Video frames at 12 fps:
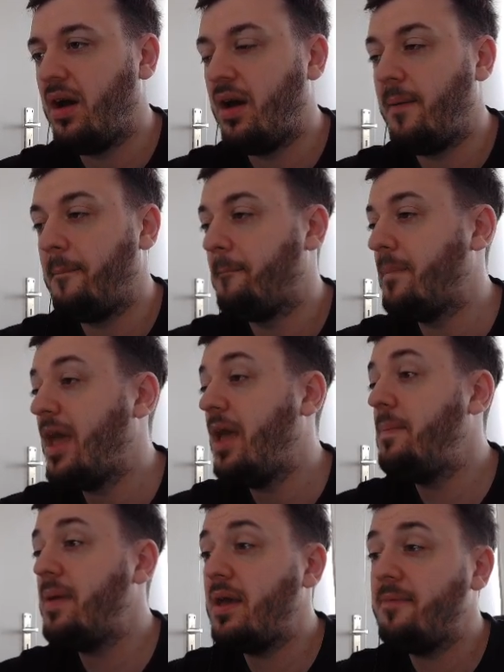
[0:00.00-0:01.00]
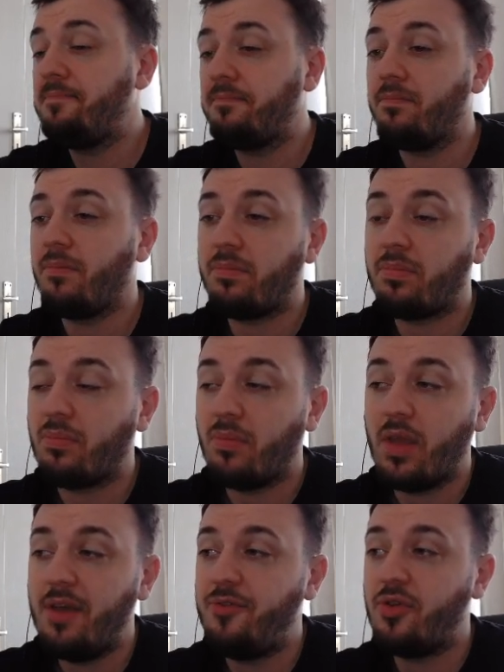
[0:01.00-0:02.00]
Maybe
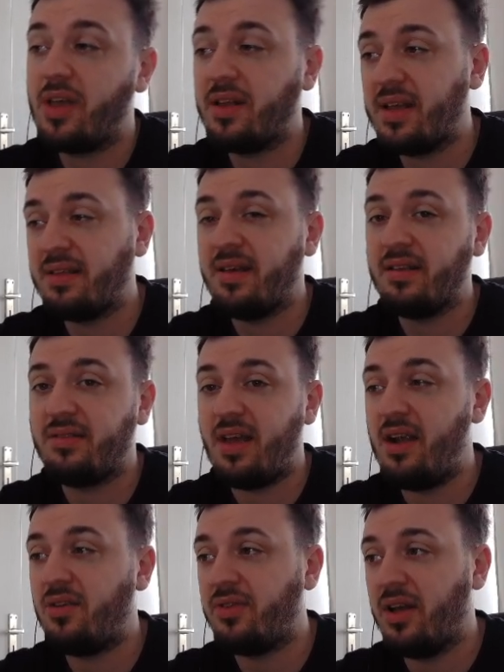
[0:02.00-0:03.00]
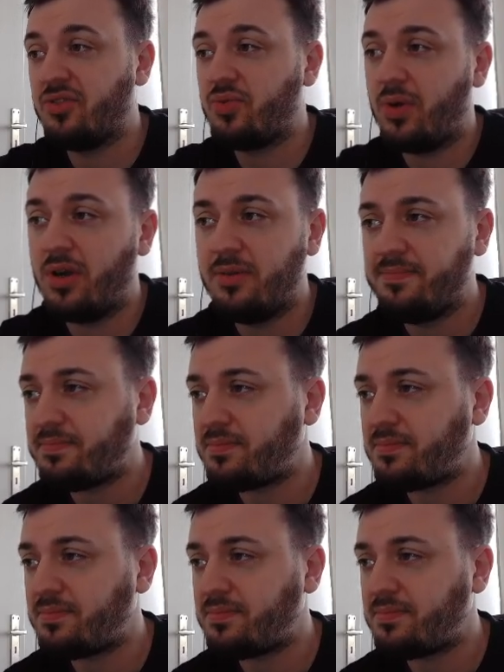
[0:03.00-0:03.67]
if you can get hits elsewhere,